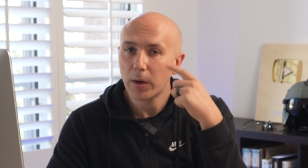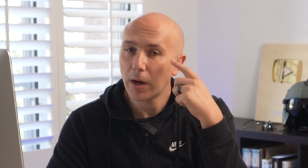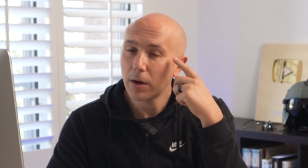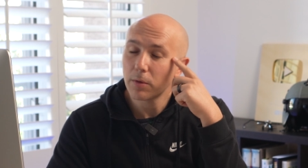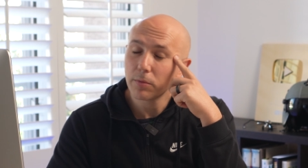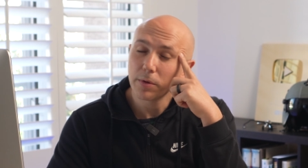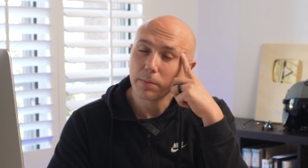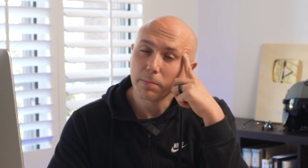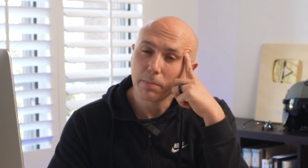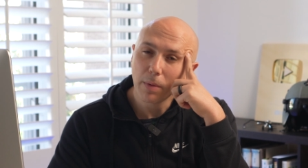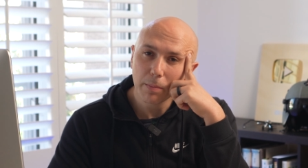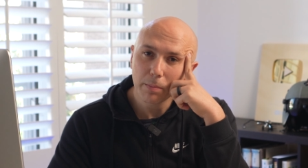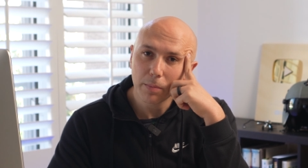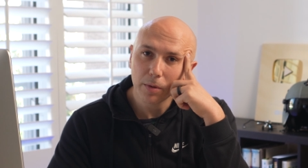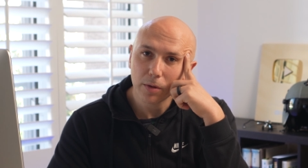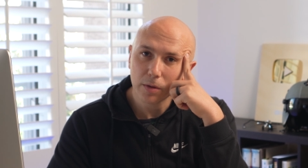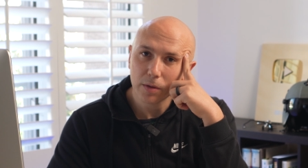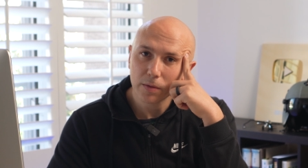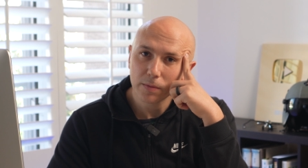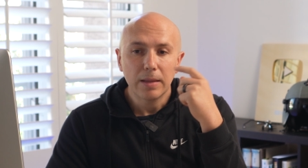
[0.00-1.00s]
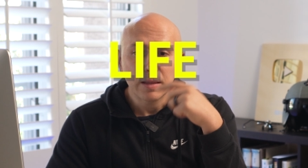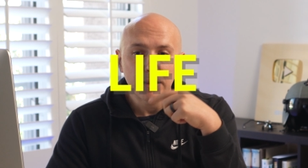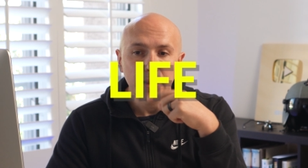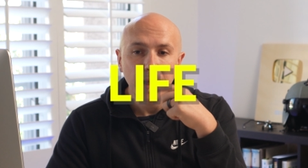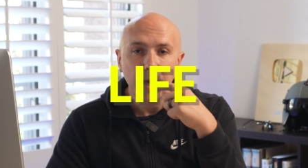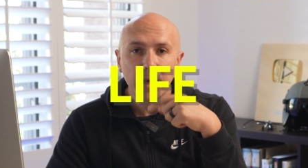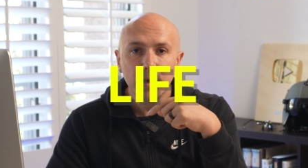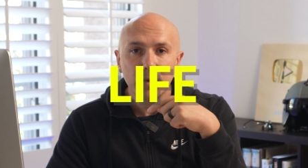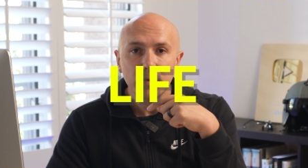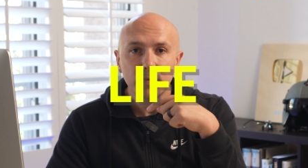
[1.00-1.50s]
When I remember that
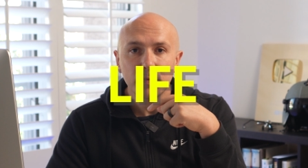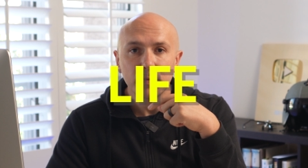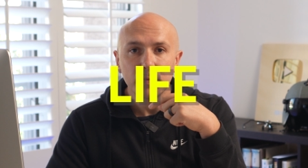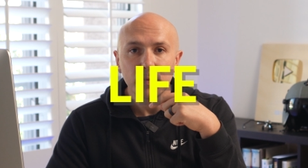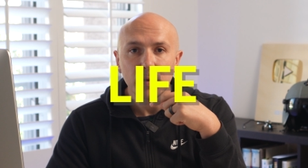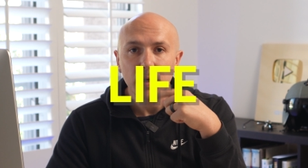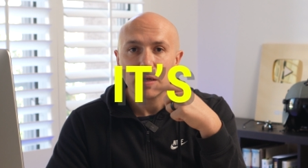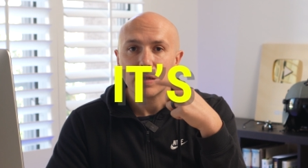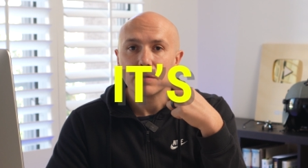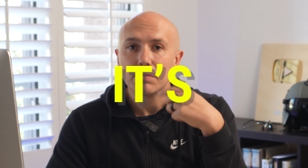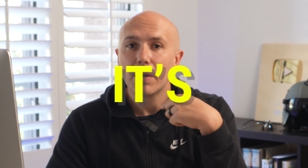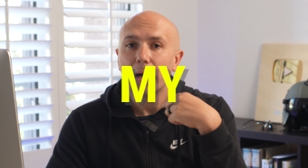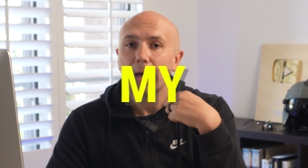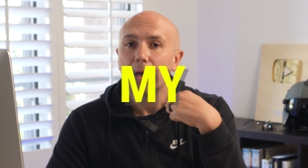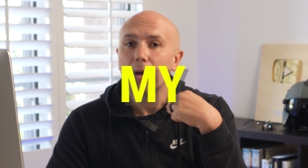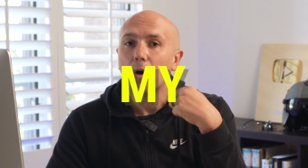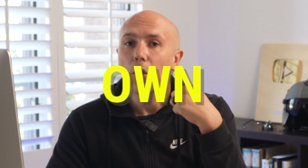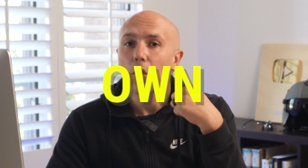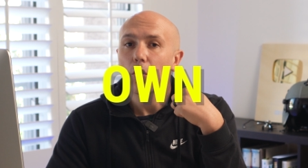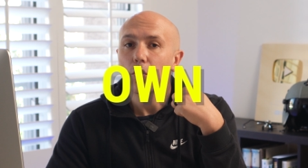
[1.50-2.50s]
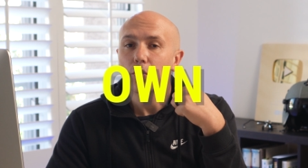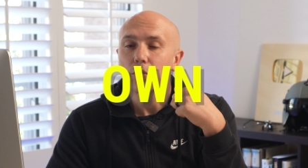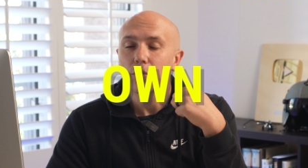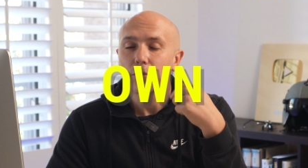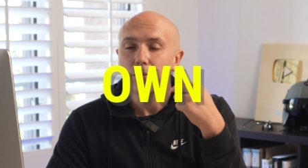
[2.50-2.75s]
life is my own